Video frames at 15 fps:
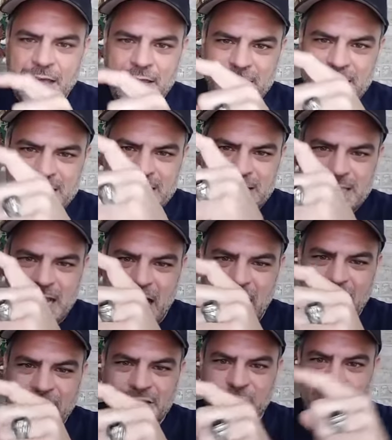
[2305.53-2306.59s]
this is
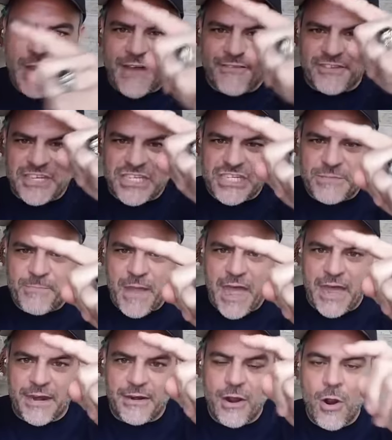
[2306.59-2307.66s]
high, so we have to
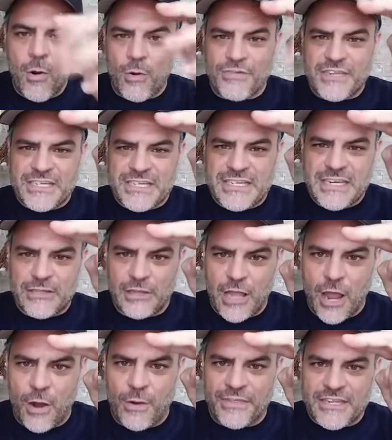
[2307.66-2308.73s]
spend, or this is
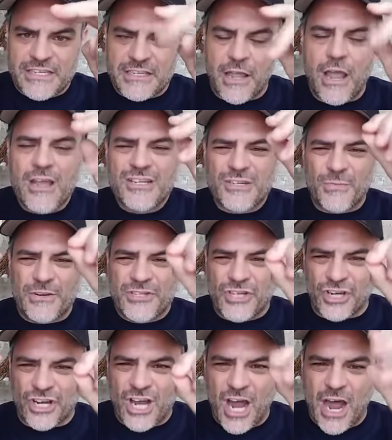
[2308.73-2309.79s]
low and this low, so we
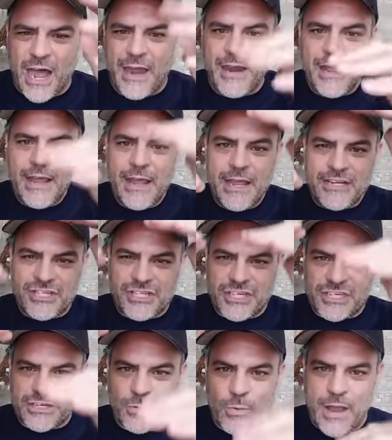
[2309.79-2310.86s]
should cut. It's
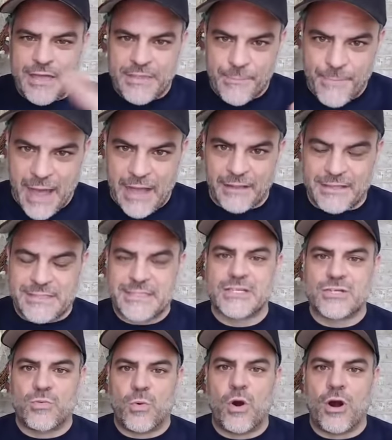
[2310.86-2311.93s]
just the way the
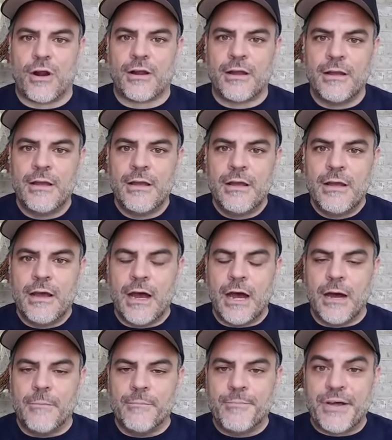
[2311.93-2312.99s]
balances work.
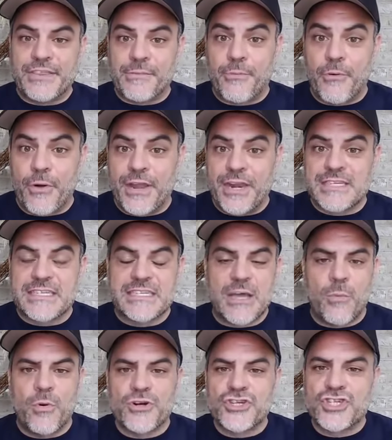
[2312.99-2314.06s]
Um, but the point is, is
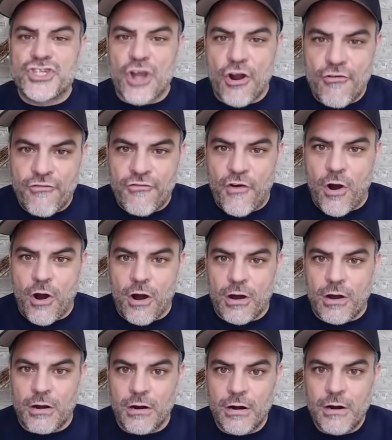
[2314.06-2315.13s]
that we're so
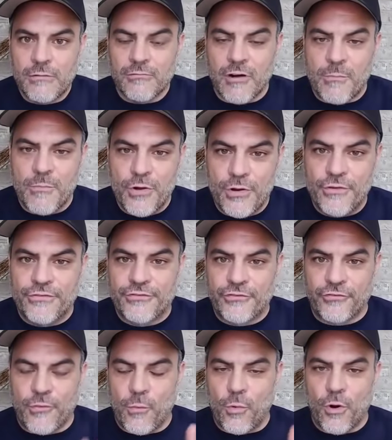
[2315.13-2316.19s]
far removed
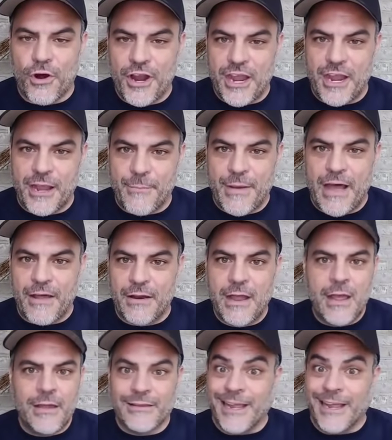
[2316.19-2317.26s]
from worrying about
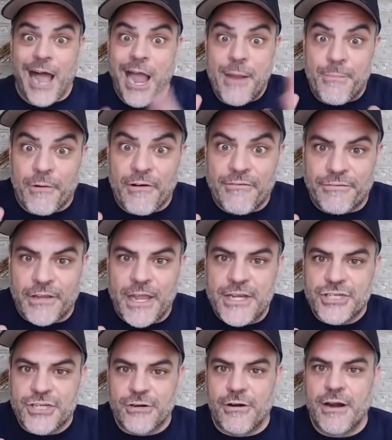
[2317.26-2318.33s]
like
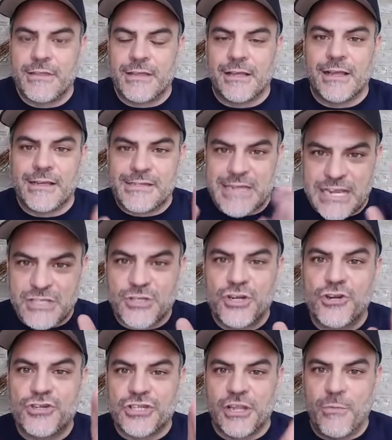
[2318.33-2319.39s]
hyperinflation or anything because that's
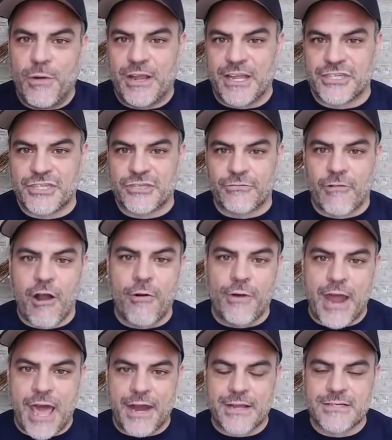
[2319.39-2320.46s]
usually what gets
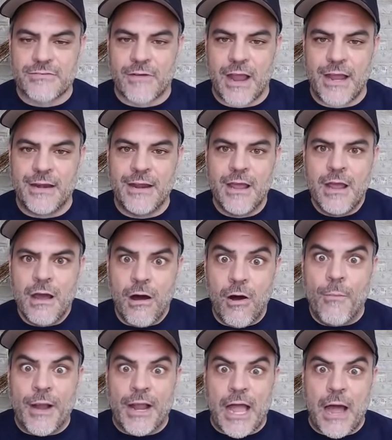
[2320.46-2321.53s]
thrown at us, right?
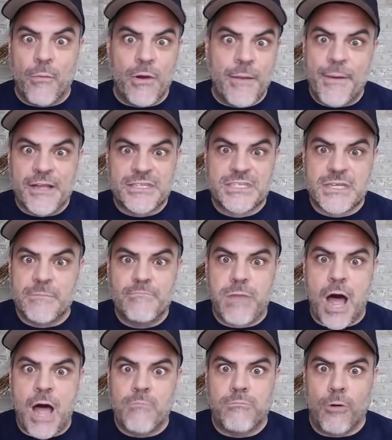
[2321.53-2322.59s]
Oh my God, what about
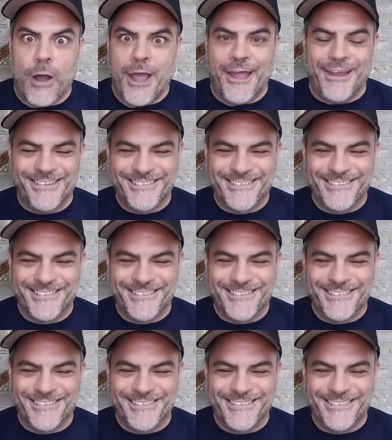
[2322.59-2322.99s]
Zimbabwe?